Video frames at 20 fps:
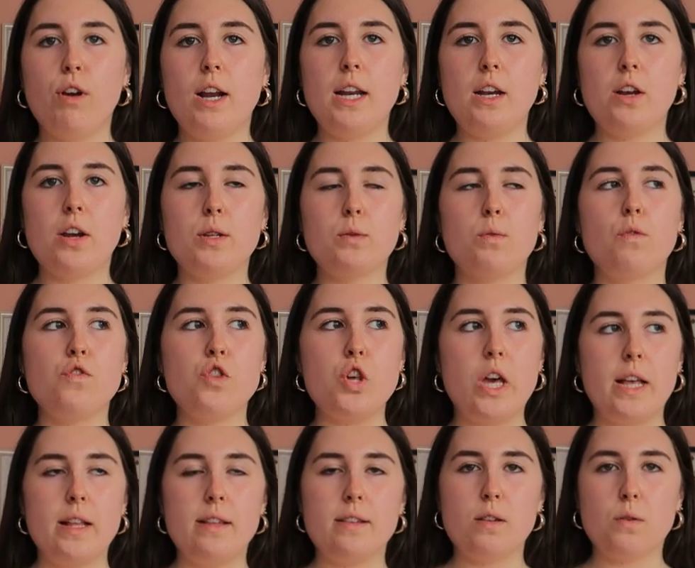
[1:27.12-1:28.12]
really nice with
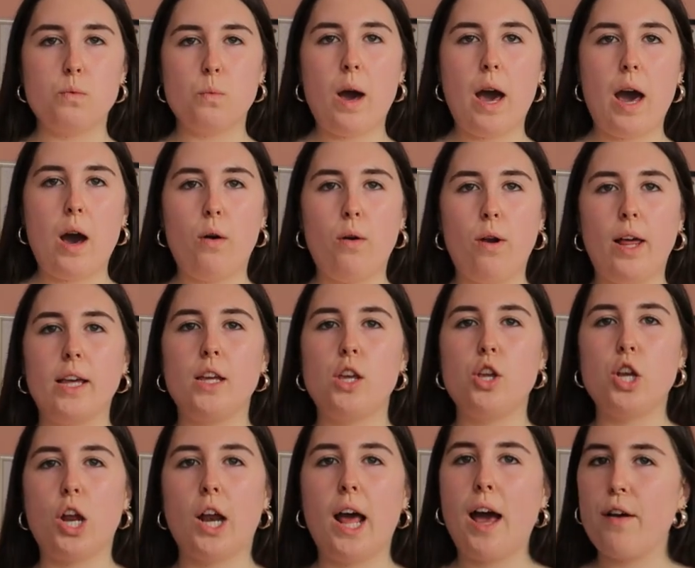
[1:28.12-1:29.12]
jeans as well like
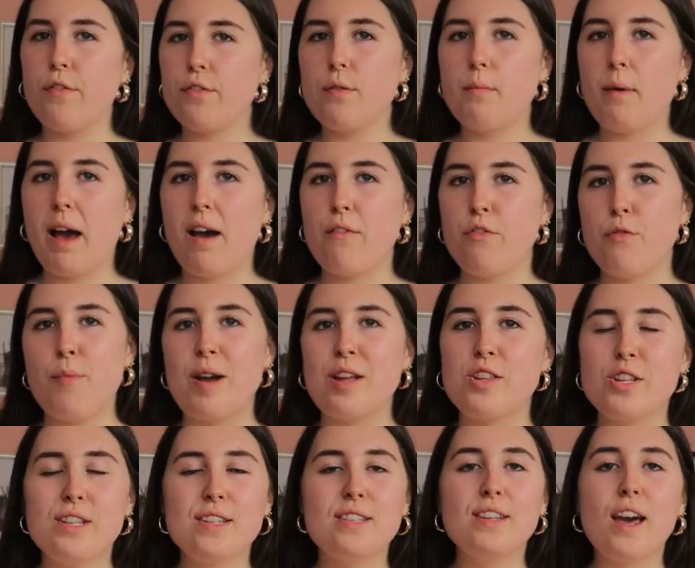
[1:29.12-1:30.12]
you don't have to have the
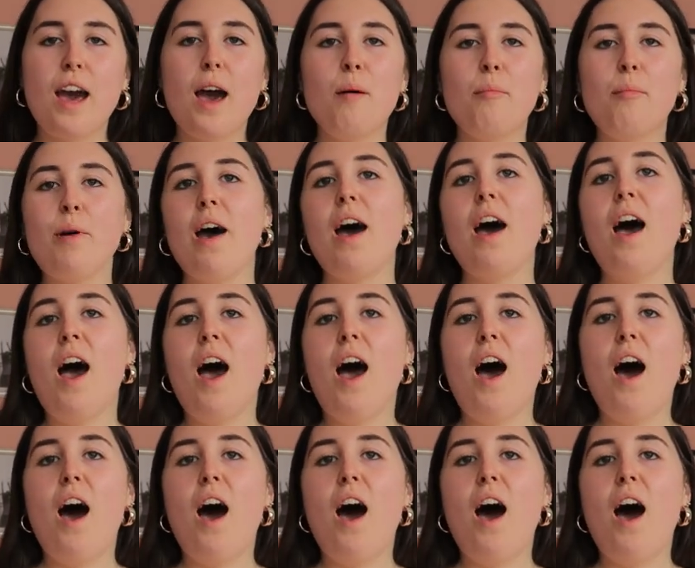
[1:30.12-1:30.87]
matching skirt but